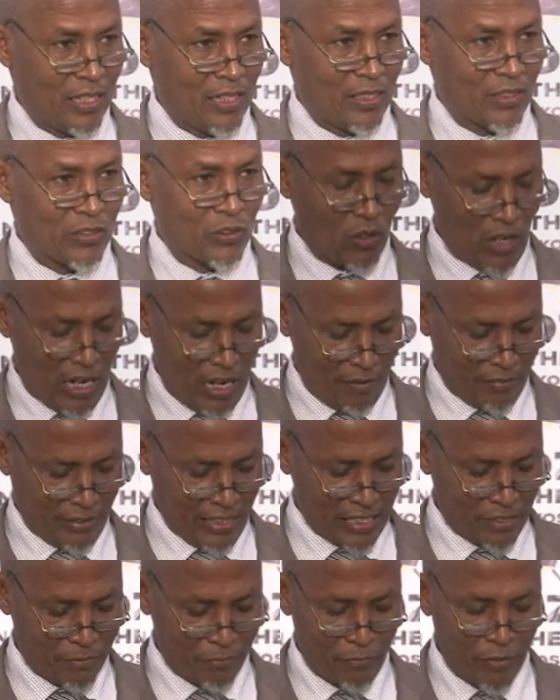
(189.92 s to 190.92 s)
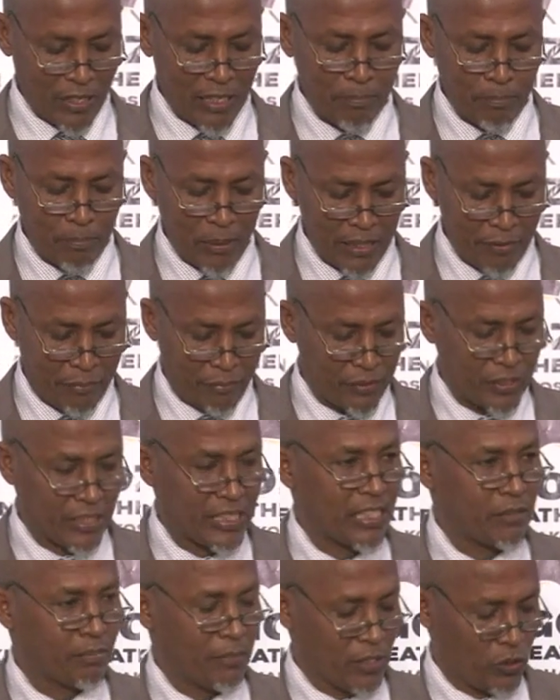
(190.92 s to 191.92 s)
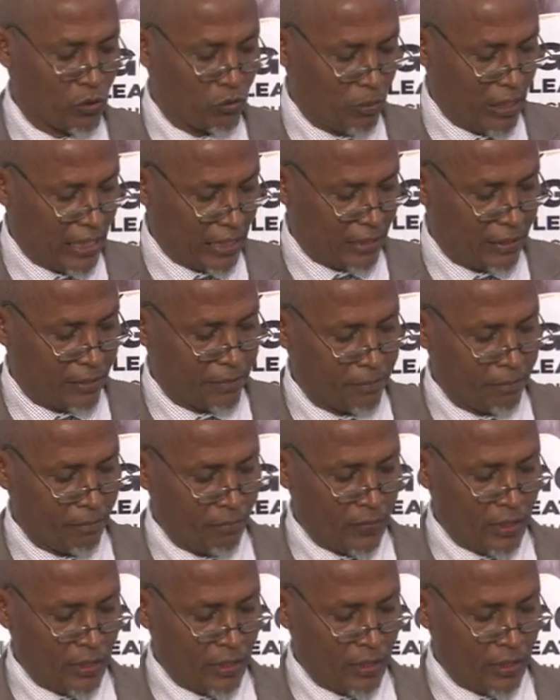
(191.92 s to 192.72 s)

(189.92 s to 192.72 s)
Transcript: So I have just very brief statements to make.